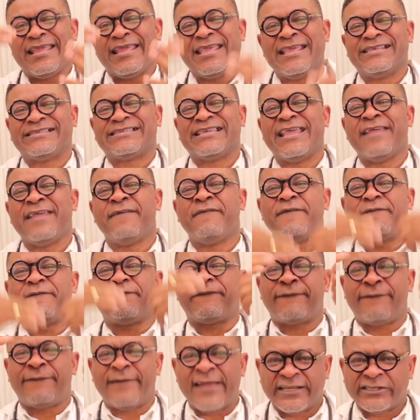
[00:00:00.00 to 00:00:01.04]
is a
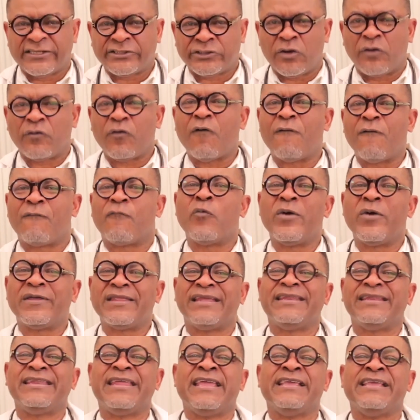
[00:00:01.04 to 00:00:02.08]
reflection of
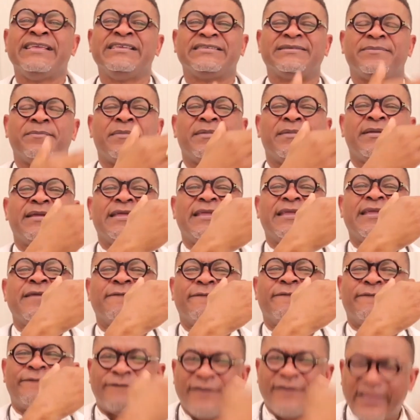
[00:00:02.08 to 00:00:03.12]
whether there is
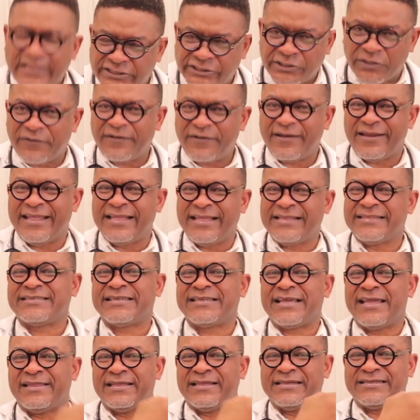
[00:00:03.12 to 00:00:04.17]
infection
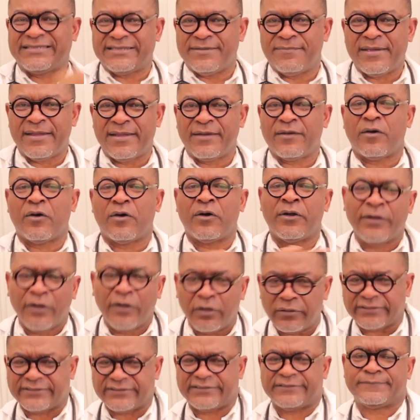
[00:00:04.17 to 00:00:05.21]
inside the semen or
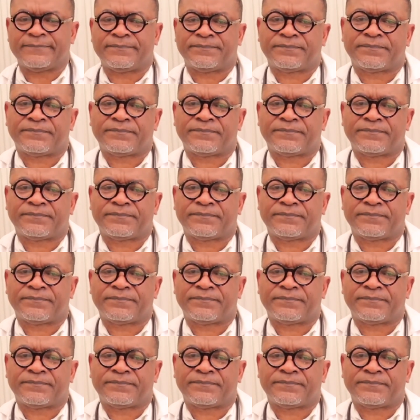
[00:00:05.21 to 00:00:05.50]
not.